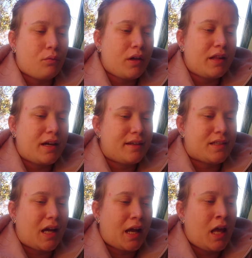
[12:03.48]
realise,
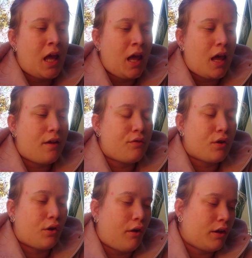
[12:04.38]
if you're
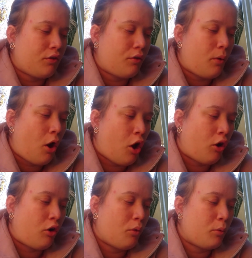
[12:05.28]
going through a
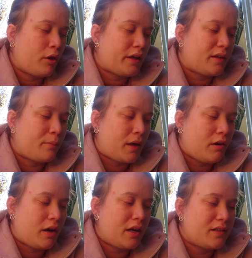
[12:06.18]
horrible
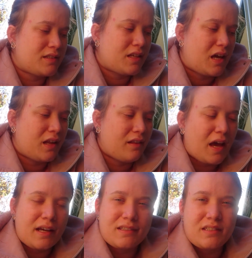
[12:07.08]
experience and
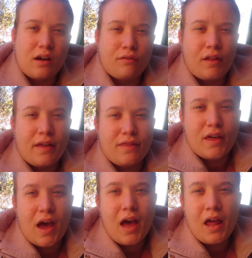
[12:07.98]
stuff like
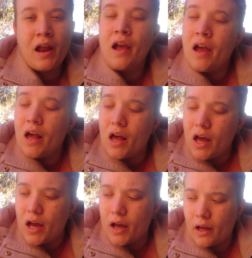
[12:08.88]
that,
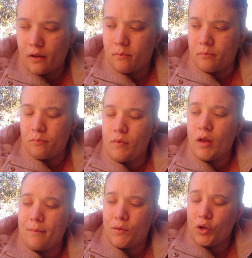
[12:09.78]

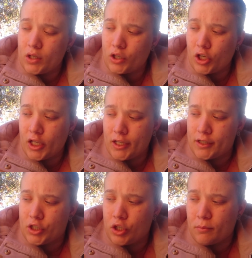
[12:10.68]
I'm not going to go
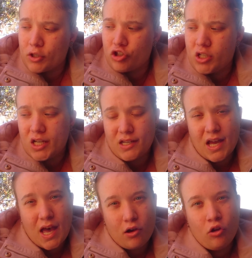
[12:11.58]
into too much
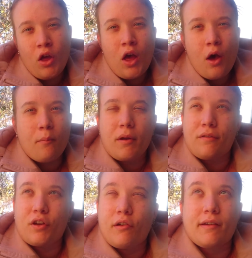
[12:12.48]
detail, but
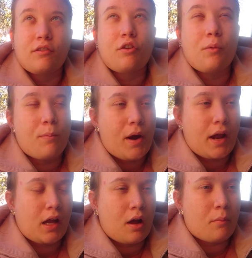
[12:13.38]
if you're going through a
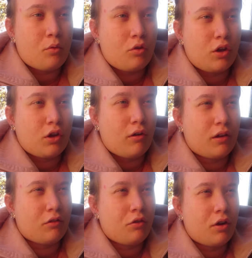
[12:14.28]
breakup, or you're going
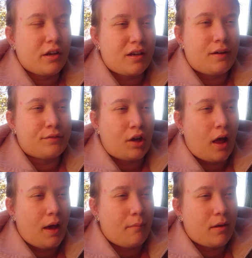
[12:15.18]
through a tough
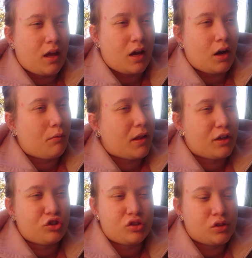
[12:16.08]
time in a
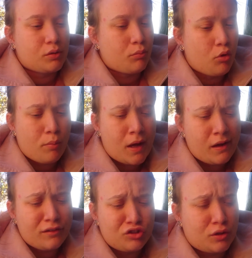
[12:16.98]
relationship or
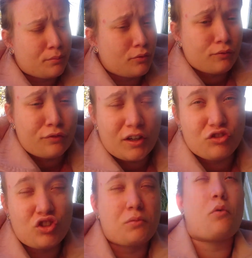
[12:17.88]
partnership or
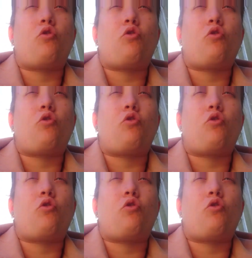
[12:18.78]
friendship or